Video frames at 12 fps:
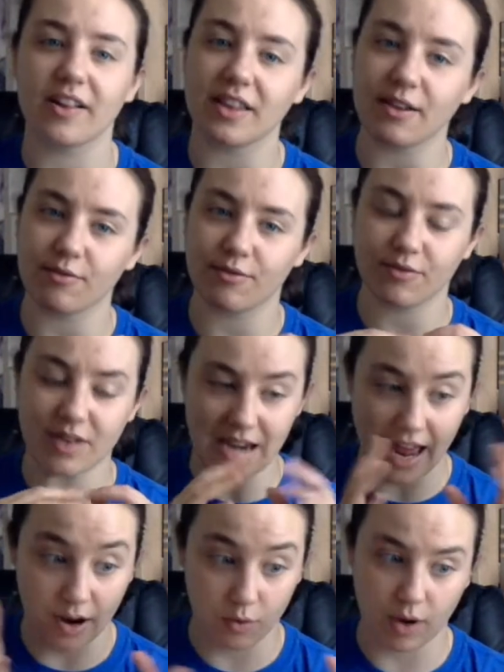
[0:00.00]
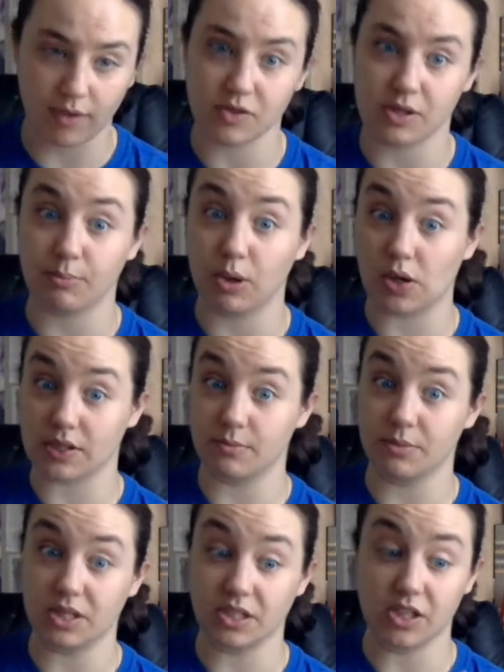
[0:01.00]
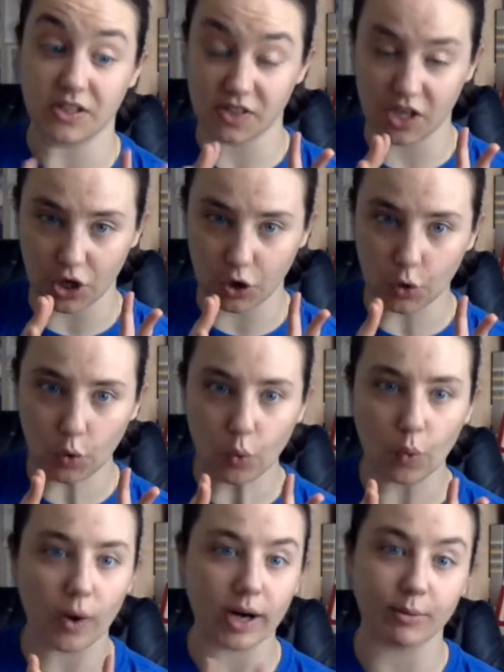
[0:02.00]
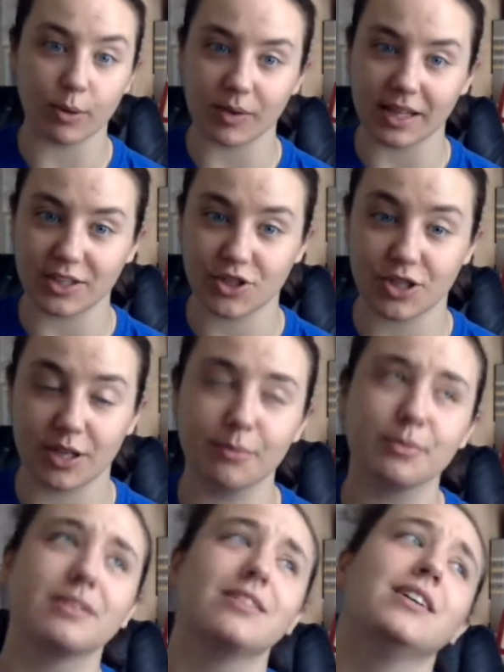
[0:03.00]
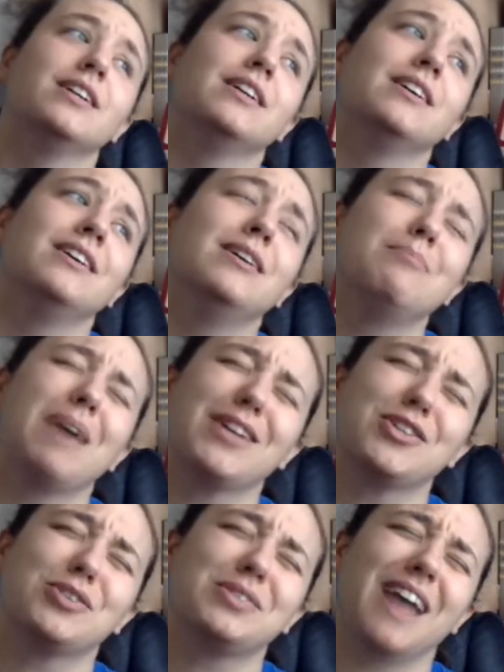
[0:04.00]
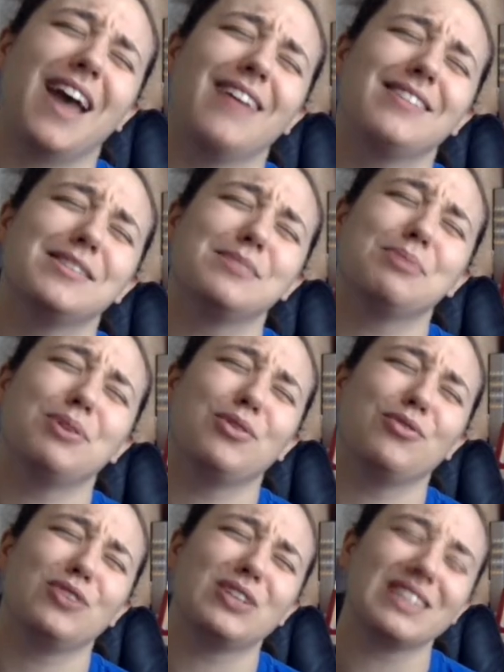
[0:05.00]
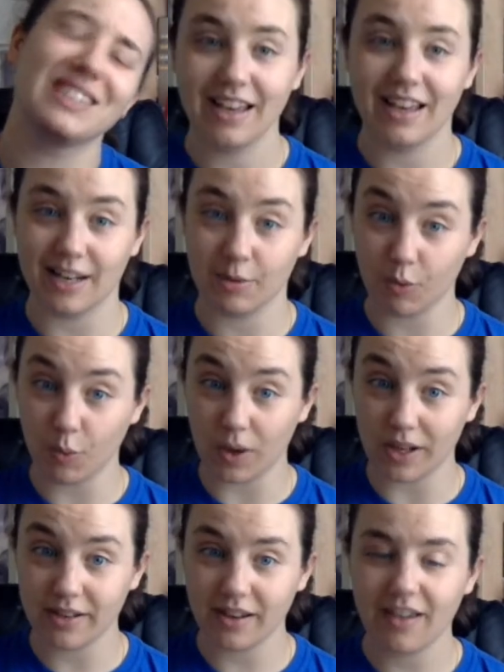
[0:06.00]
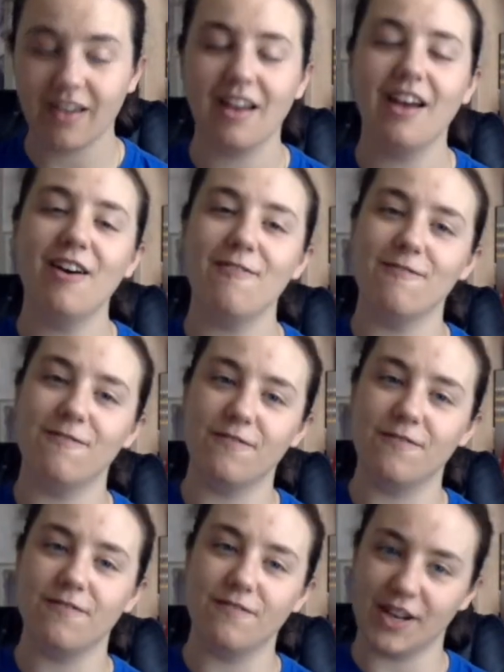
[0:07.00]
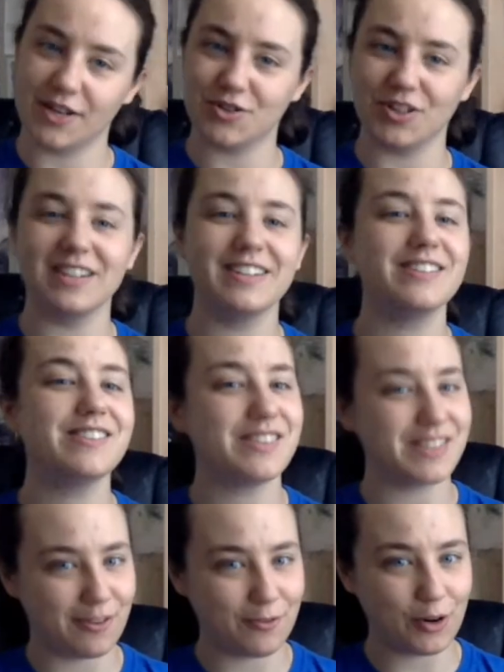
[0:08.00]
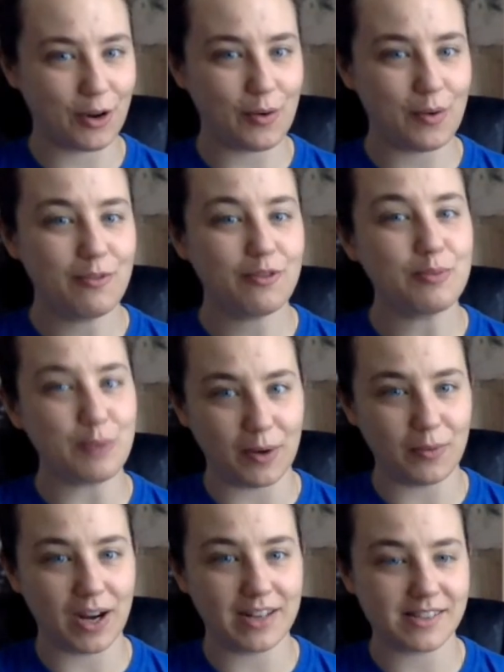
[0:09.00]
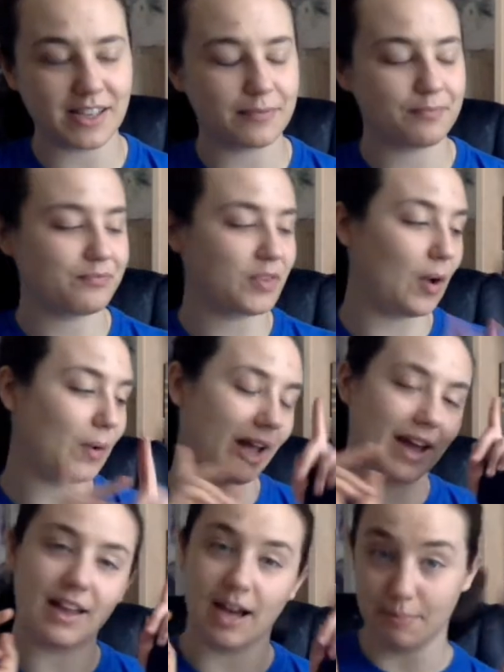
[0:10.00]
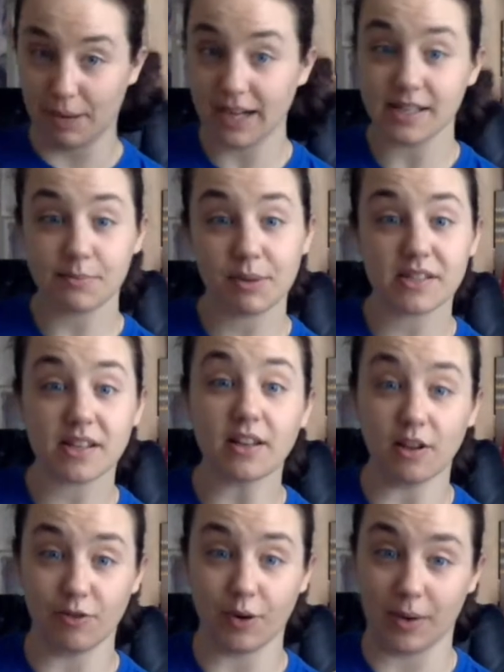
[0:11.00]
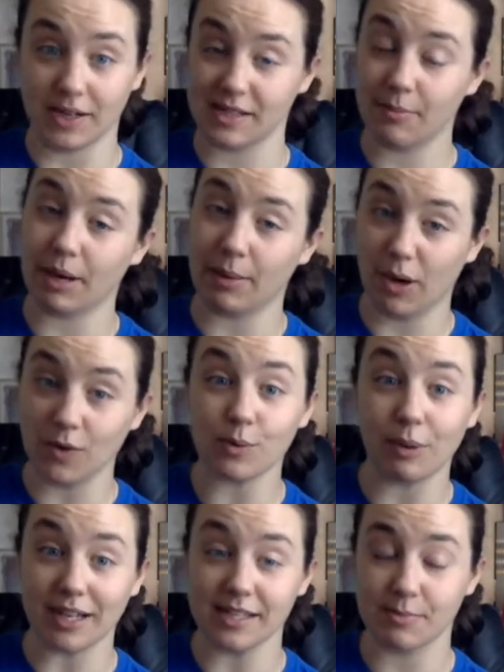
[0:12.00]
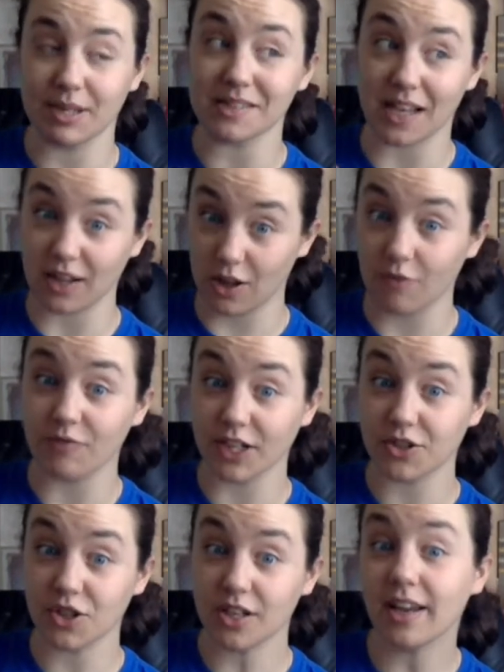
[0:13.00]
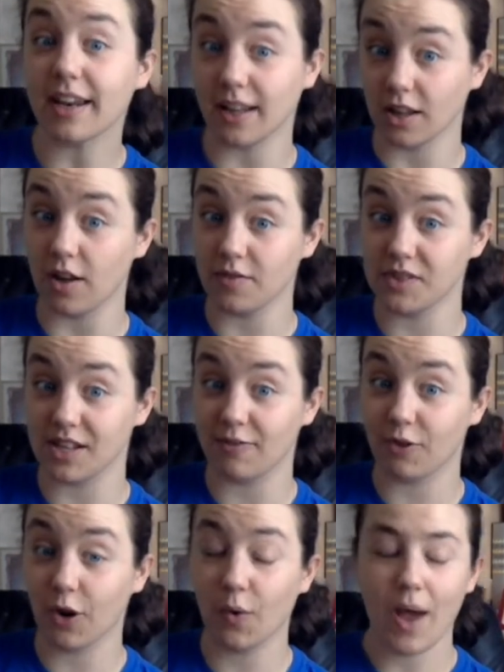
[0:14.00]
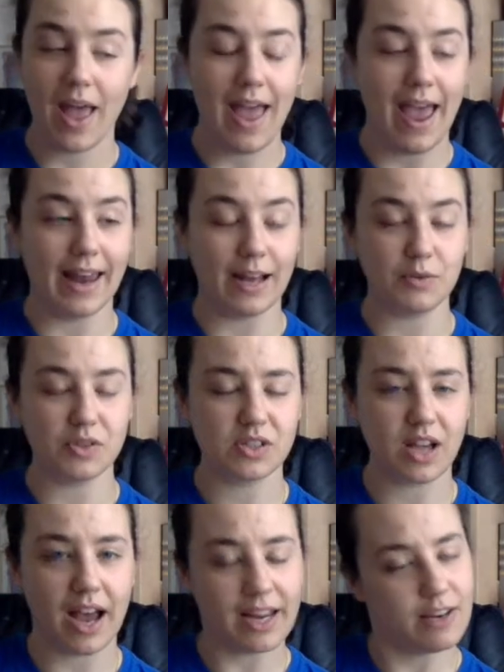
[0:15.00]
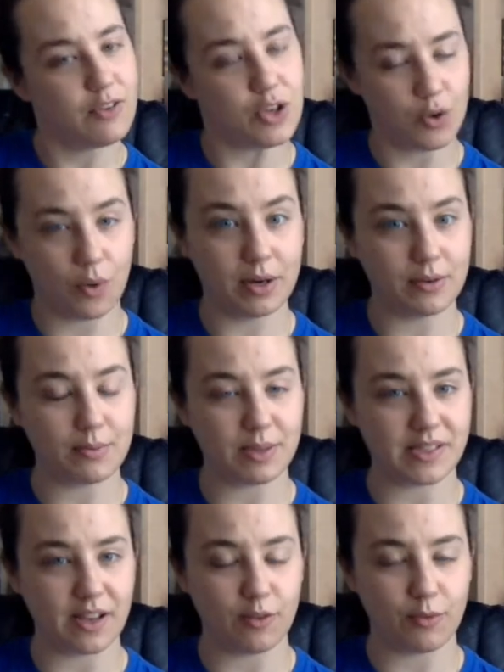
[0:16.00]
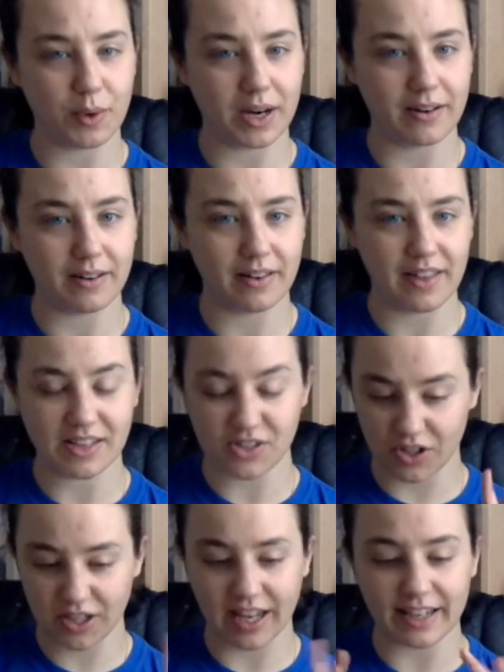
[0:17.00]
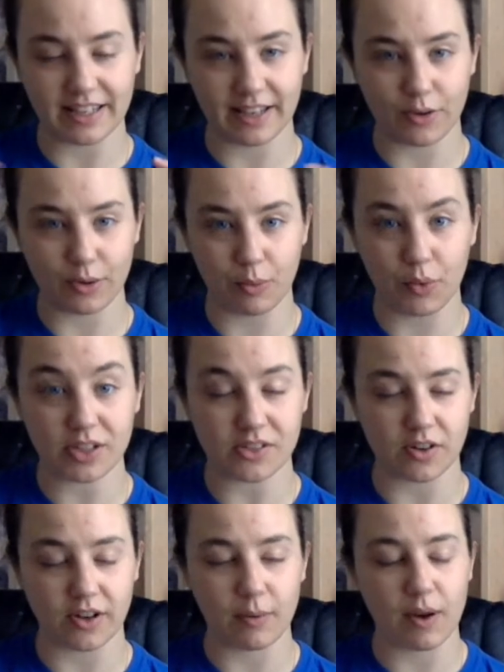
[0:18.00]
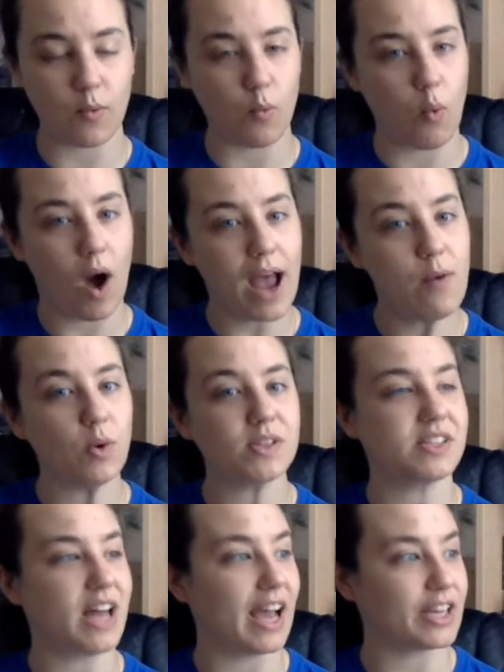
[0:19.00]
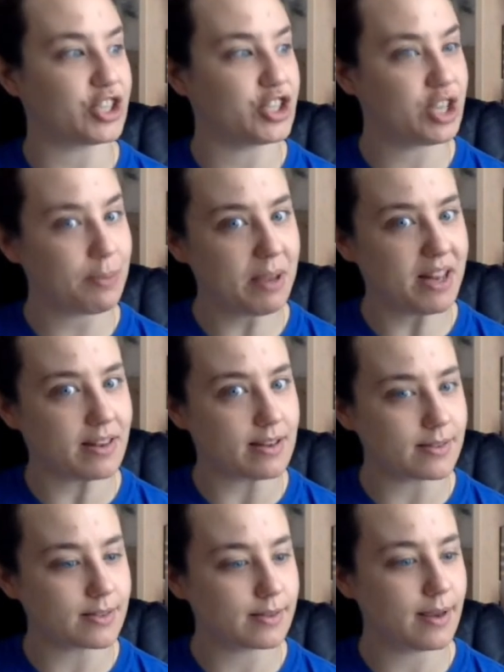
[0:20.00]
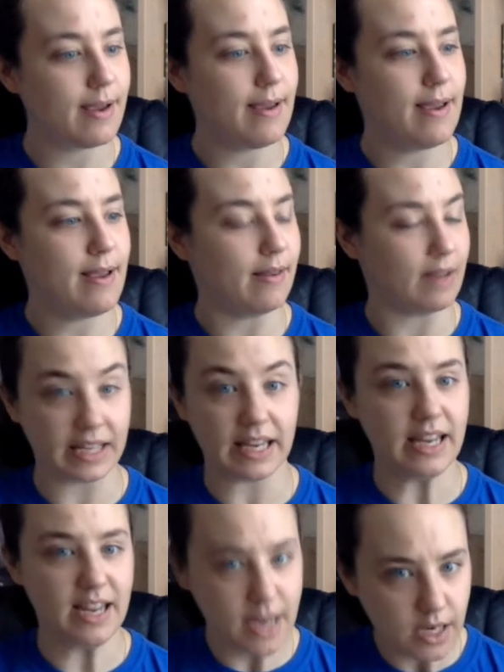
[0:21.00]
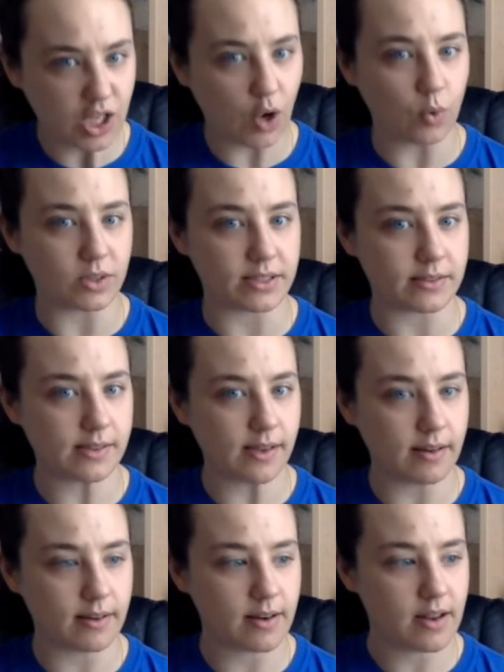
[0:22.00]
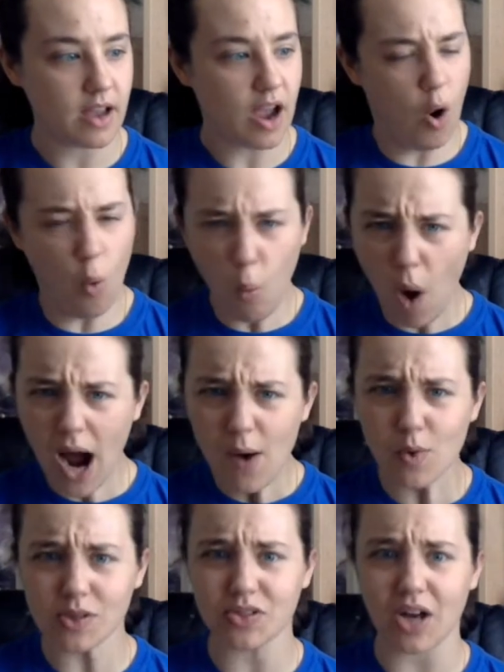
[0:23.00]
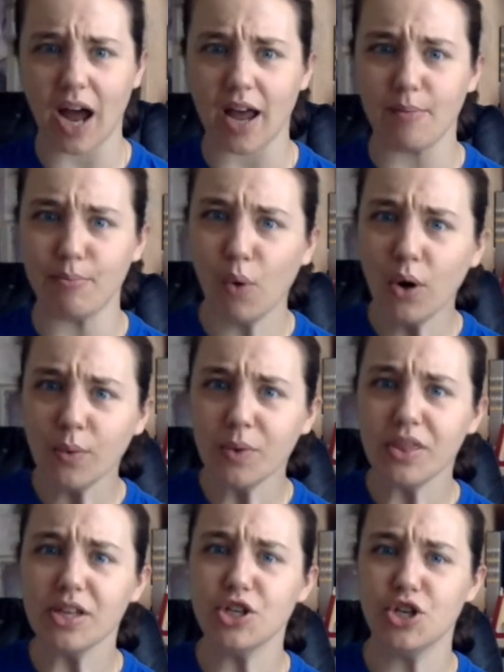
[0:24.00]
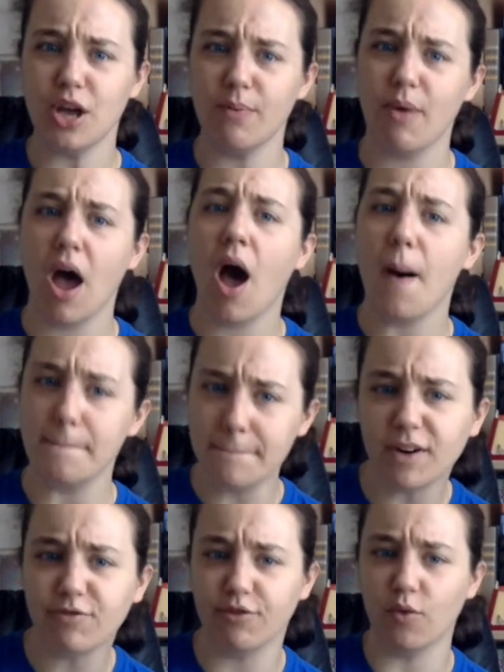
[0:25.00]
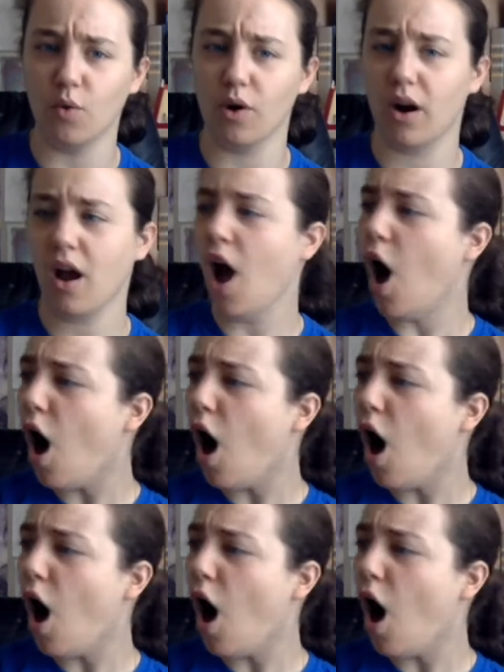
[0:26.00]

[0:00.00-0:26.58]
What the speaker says: and they've now obviously blossomed into this incredible relationship. Magical dads, it's beautiful. Number 1, Victra and Severo from Red Rising. Okay, I'm biased because I love Red Rising, but I'm also biased because I love Victra and I love Severo. And I was kind of annoyed with myself when they started getting together in Morningstar. I'm like, why wasn't I shipping this like in Golden Sun? Why wasn't I on board with this ship before?